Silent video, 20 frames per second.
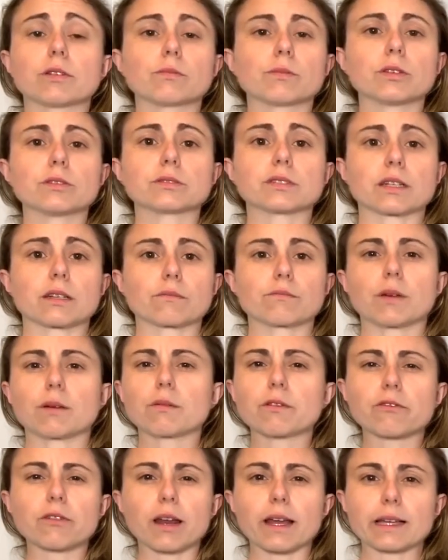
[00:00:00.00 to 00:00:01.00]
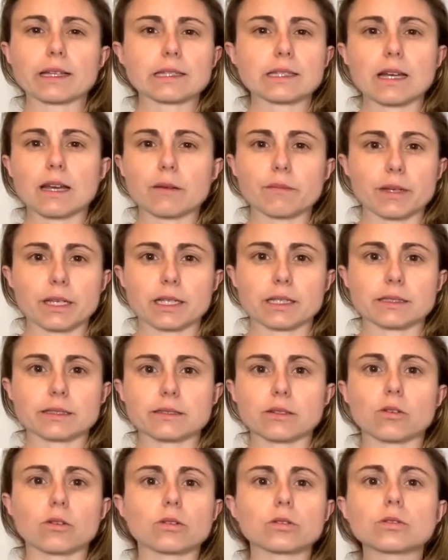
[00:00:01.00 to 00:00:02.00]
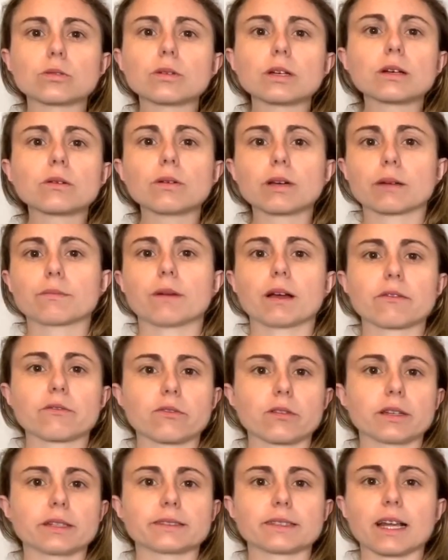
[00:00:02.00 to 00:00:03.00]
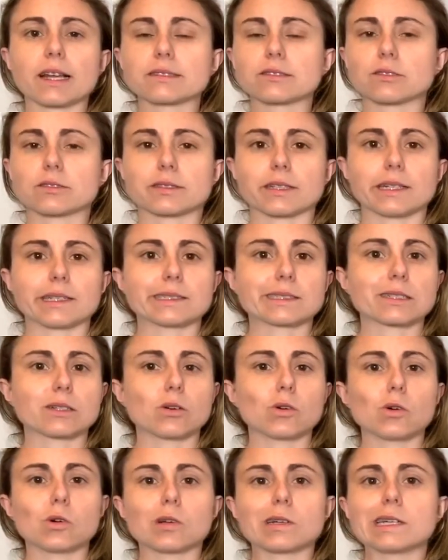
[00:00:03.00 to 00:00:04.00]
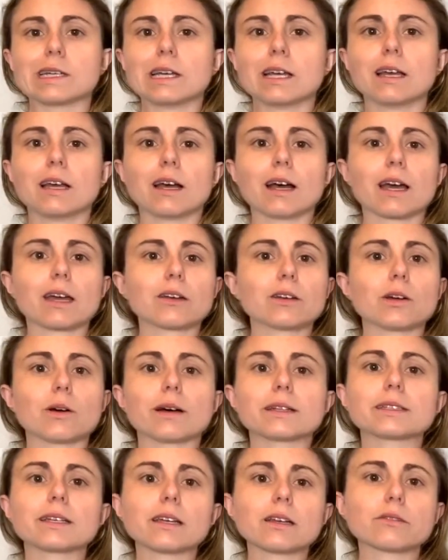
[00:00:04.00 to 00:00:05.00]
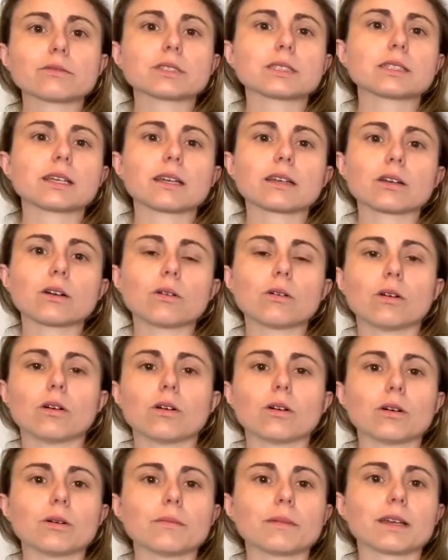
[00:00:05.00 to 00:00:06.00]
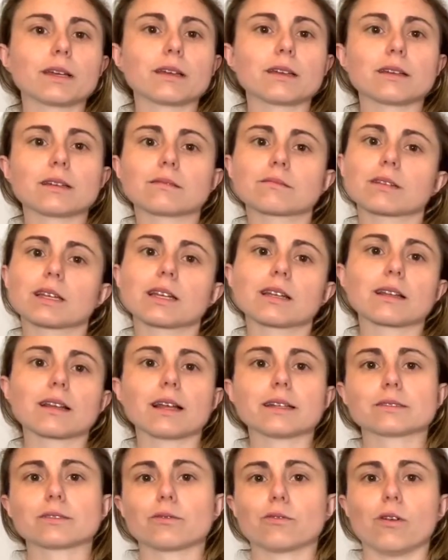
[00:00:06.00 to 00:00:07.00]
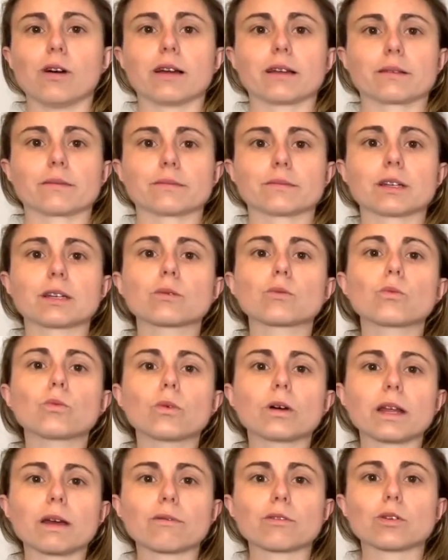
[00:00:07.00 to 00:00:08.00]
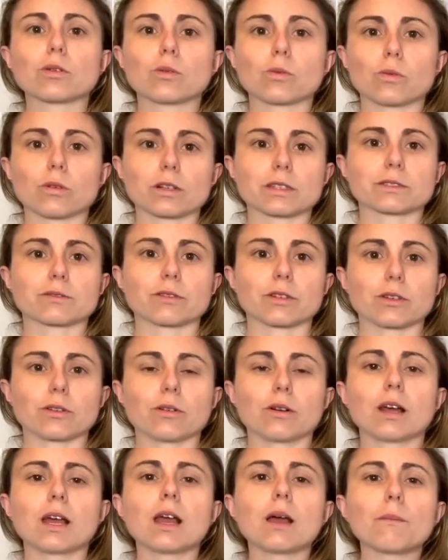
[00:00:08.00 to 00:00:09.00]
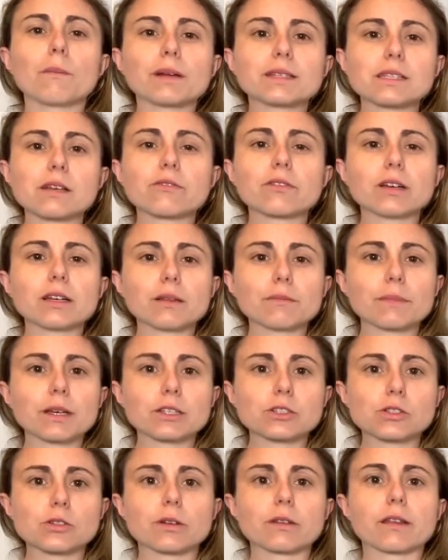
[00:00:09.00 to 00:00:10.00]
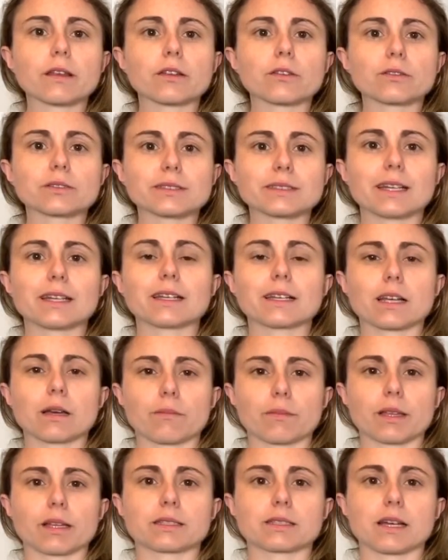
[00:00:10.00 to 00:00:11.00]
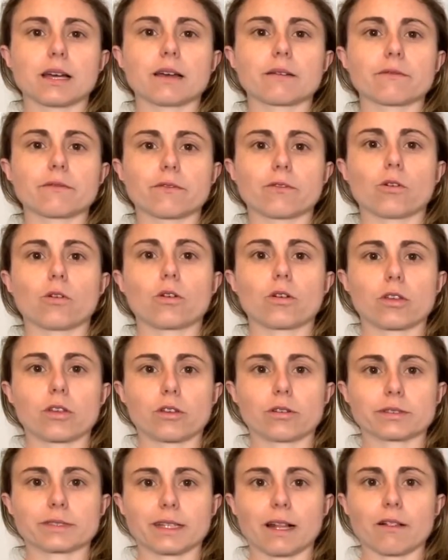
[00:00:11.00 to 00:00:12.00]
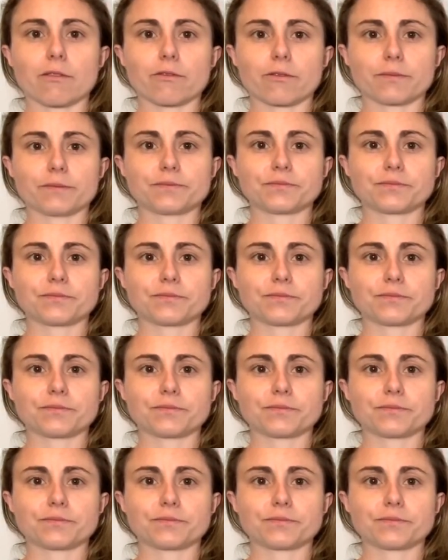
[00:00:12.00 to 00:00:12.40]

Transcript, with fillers: music, maybe for like 10 minutes, or do a quick mindfulness exercise, or I don't know, at the end of the day, go home and get a glass of wine, whatever works for you. But definitely make sure that you're setting up that time for yourself.